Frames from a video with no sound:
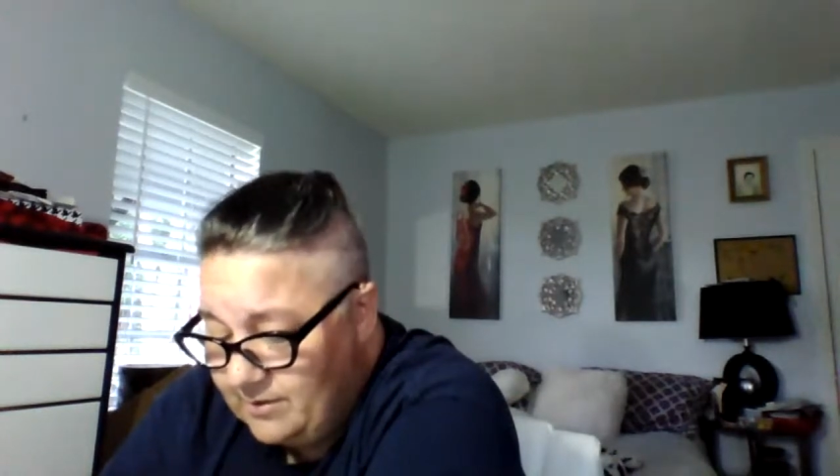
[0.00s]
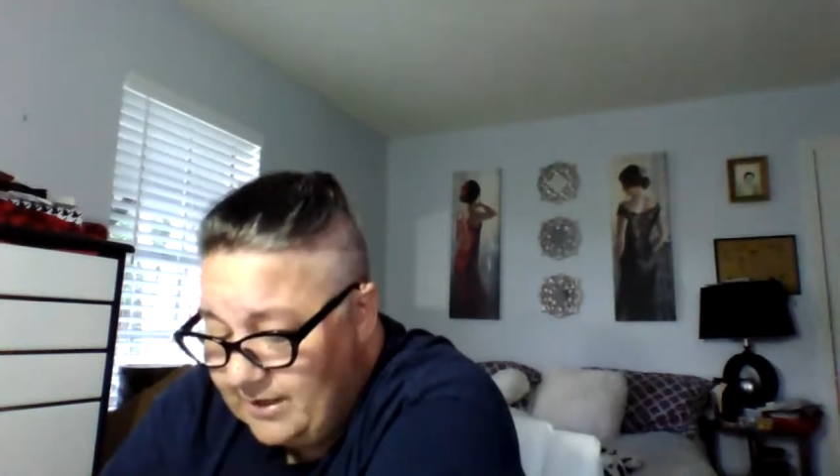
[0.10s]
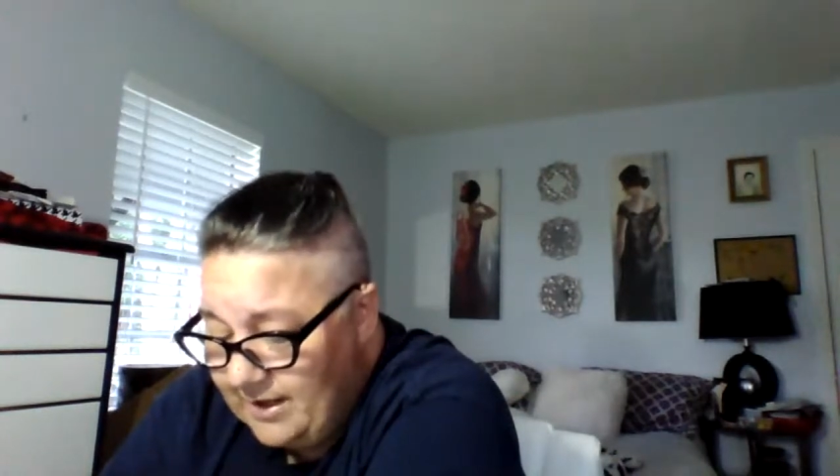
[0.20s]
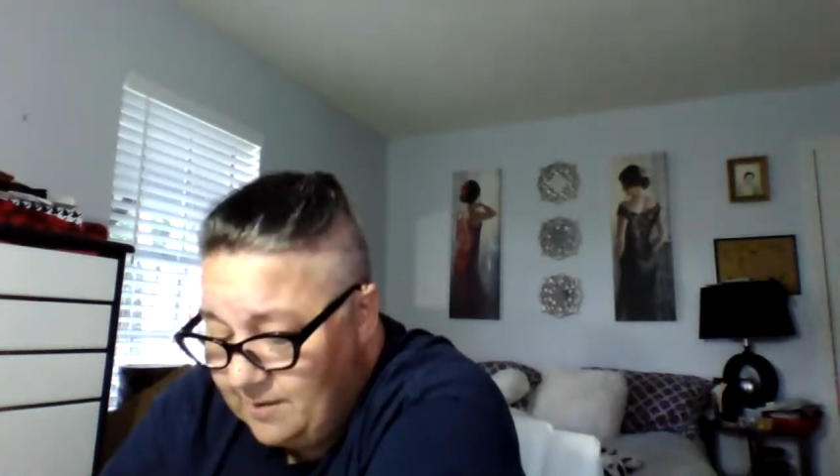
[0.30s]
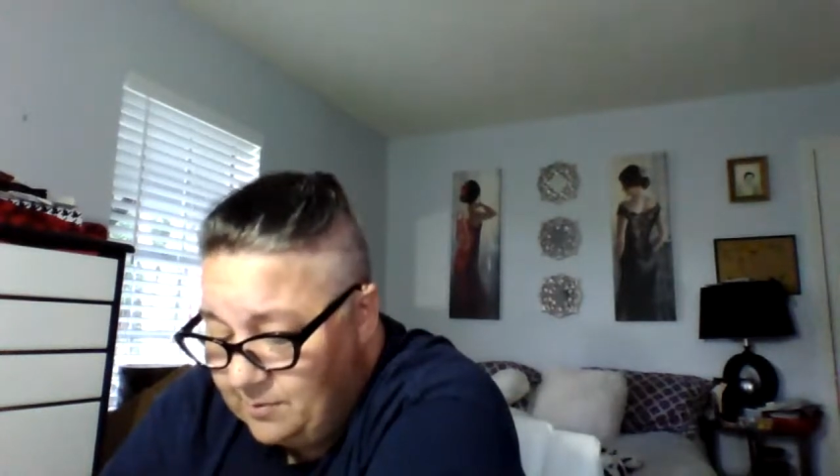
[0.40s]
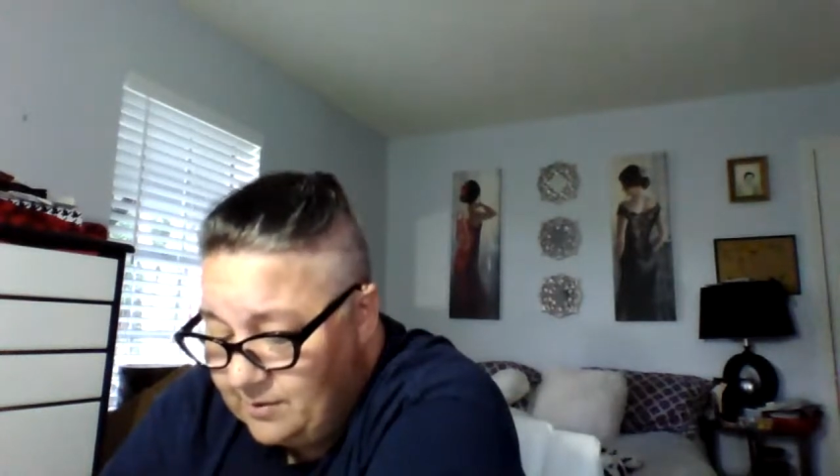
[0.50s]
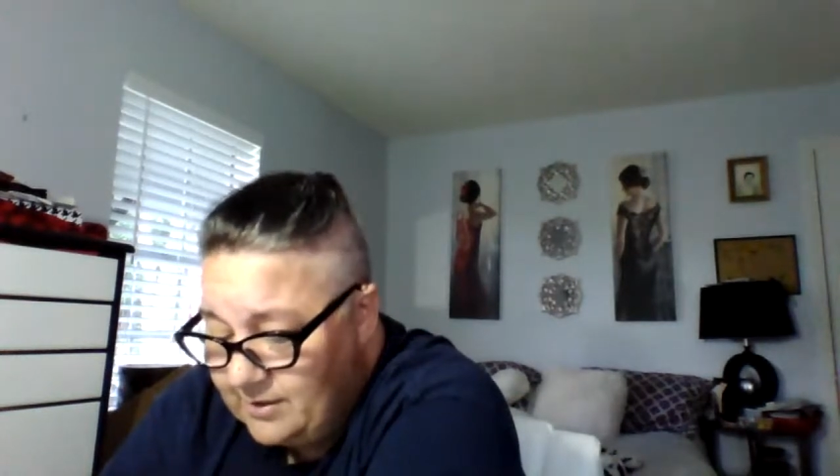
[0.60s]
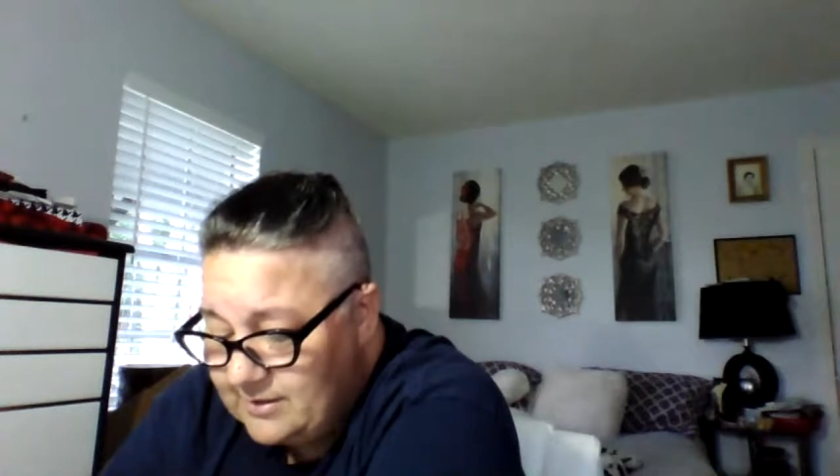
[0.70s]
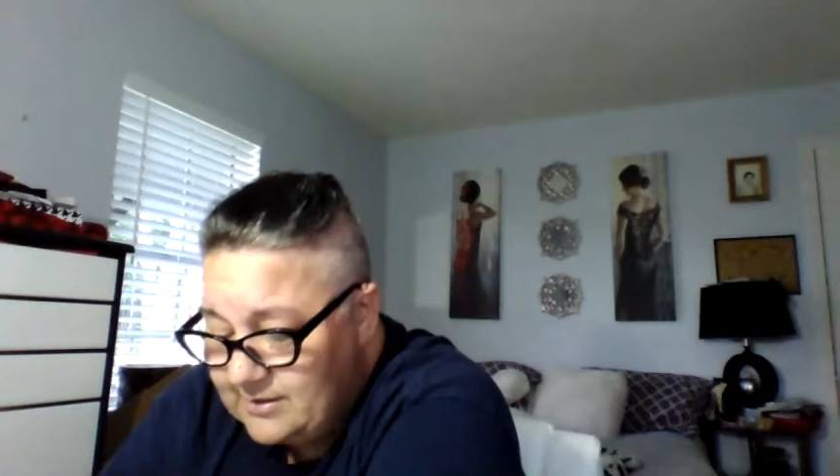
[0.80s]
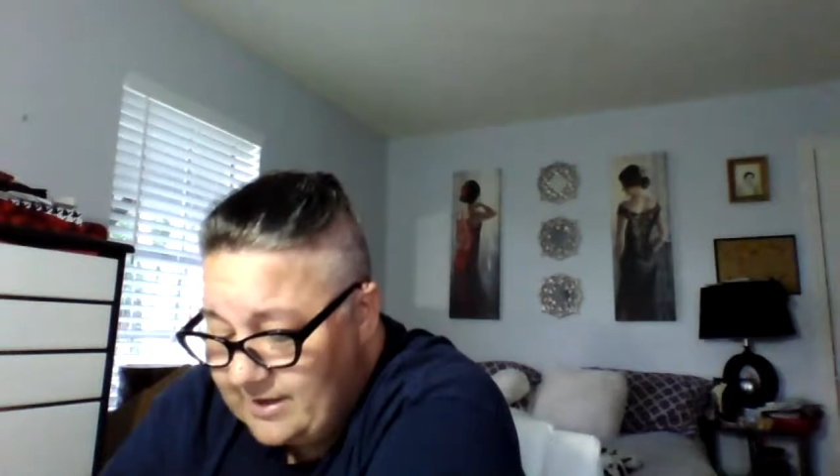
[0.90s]
the
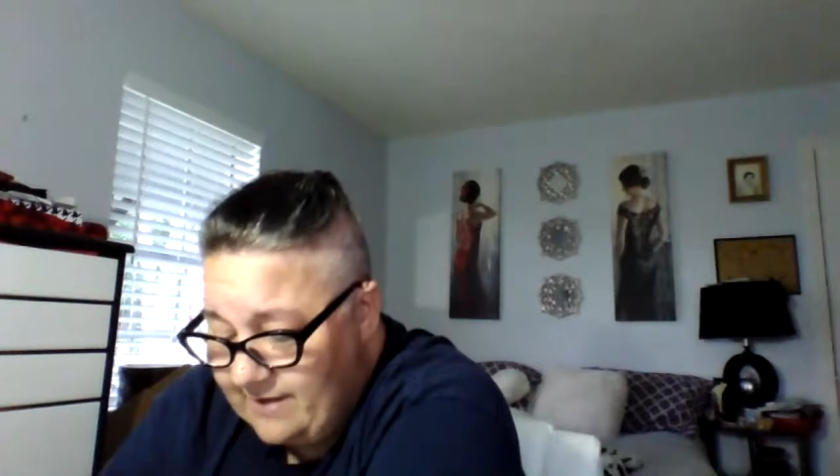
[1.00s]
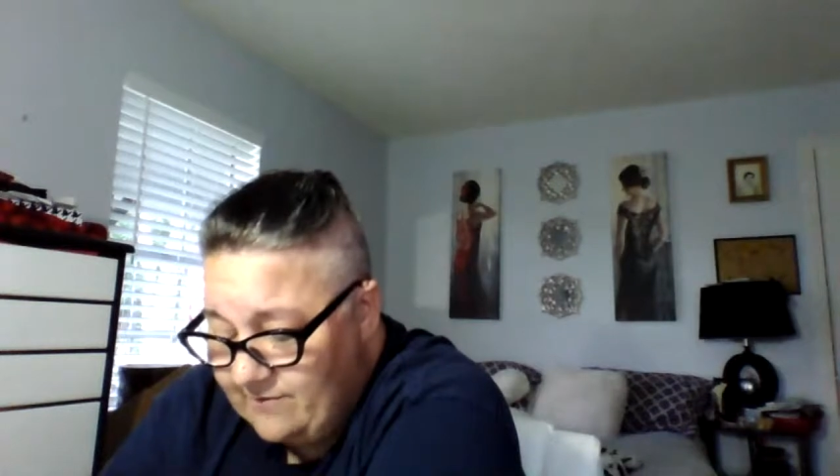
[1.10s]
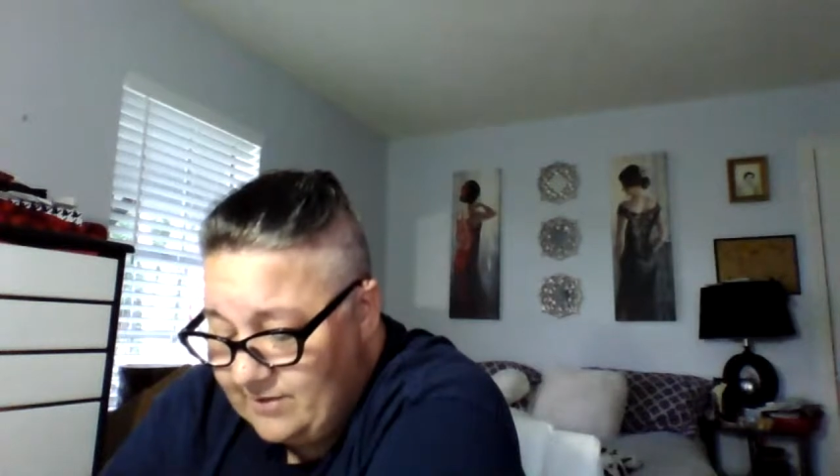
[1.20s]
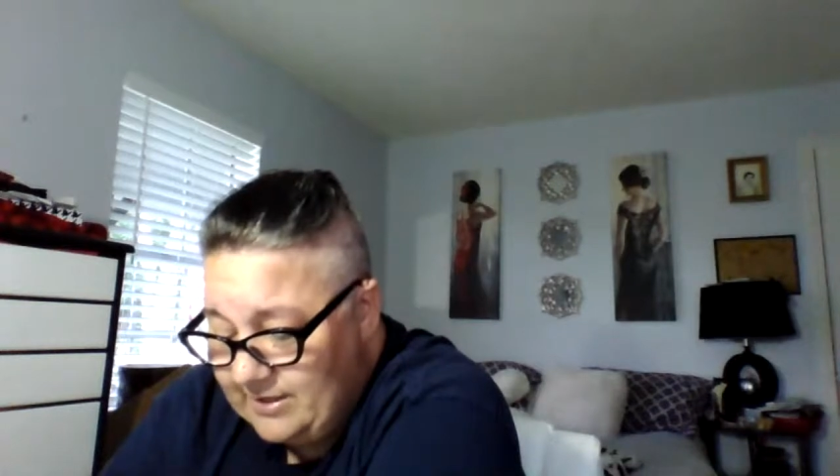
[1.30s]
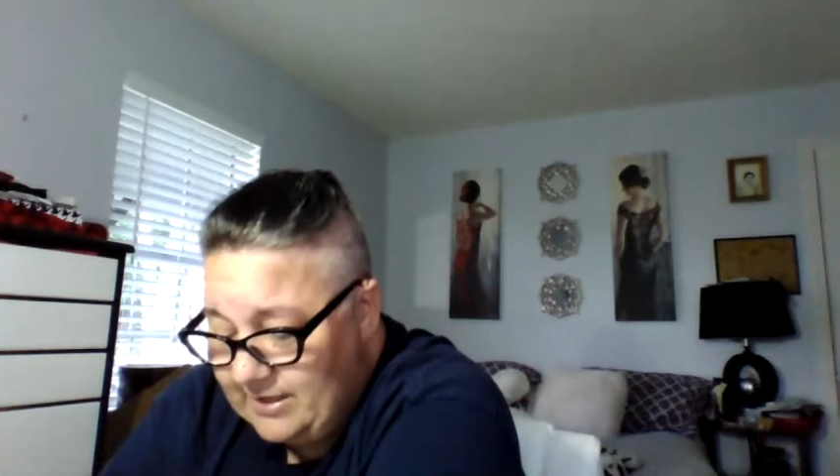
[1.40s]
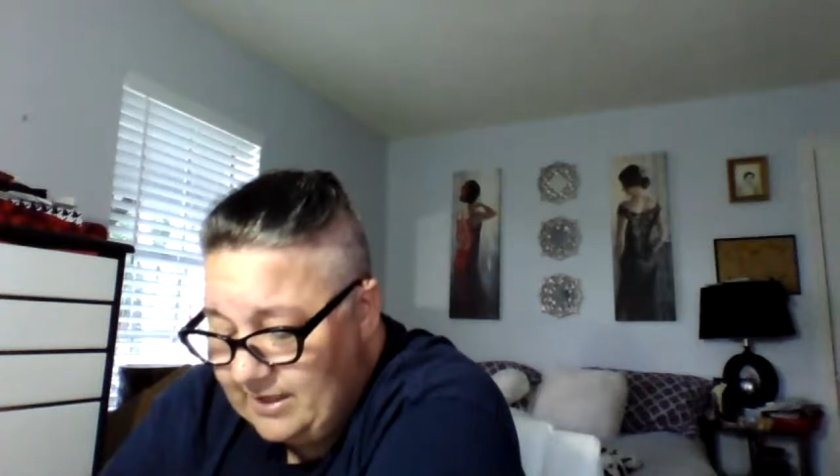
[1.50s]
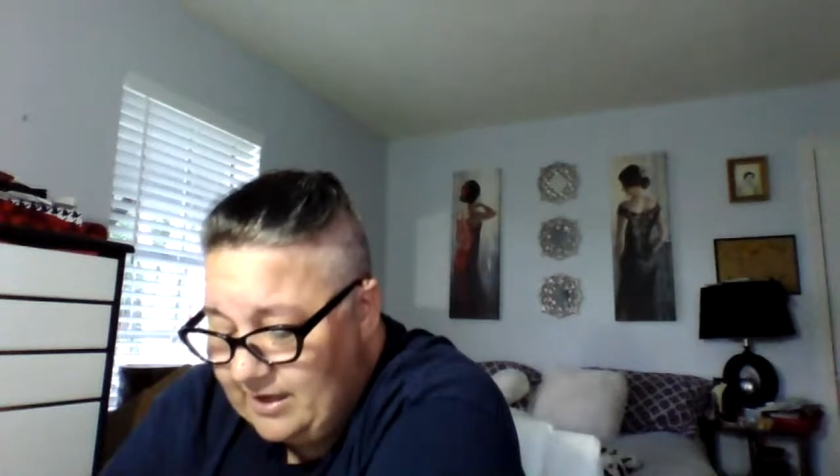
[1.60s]
ambulance, everything.